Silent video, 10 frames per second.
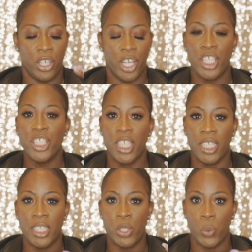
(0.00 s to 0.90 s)

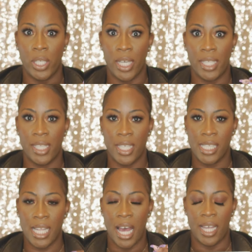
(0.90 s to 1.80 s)
gushing to get
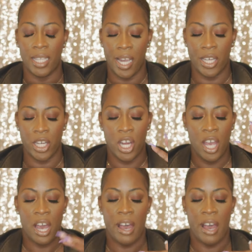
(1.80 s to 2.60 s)
this eyeliner.